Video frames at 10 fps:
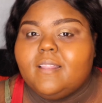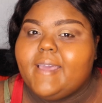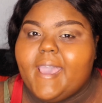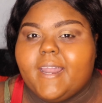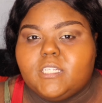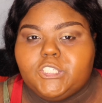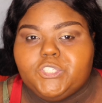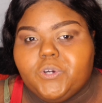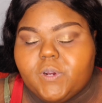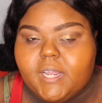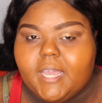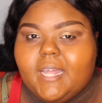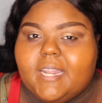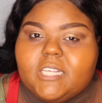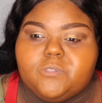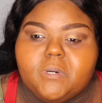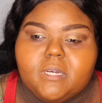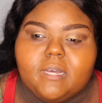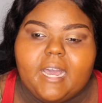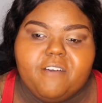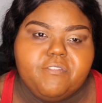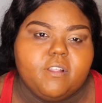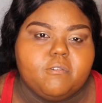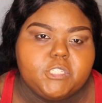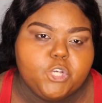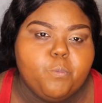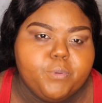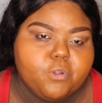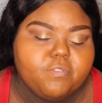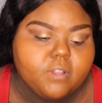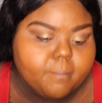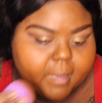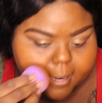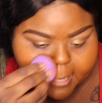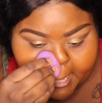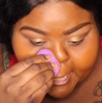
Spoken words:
they had a story, and that's what I feel was so beautiful about it.